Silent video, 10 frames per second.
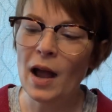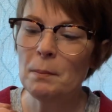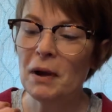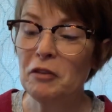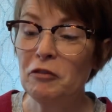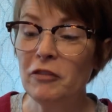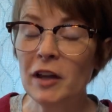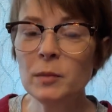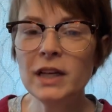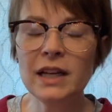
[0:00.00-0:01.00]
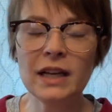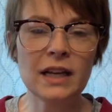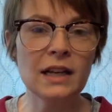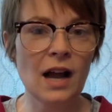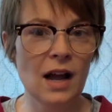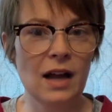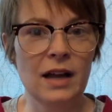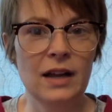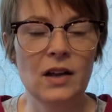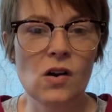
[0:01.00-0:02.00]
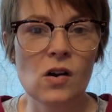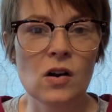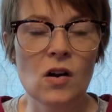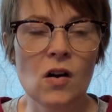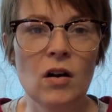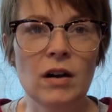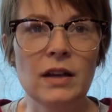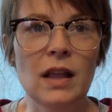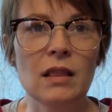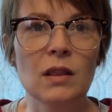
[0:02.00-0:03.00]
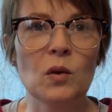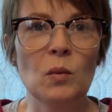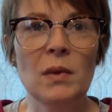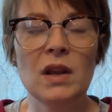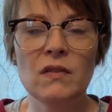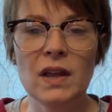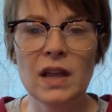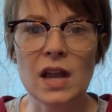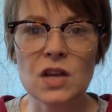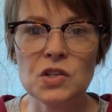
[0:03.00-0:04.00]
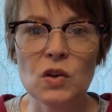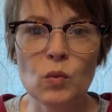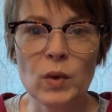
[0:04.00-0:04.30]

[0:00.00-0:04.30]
My family and I are on a little mini vacation.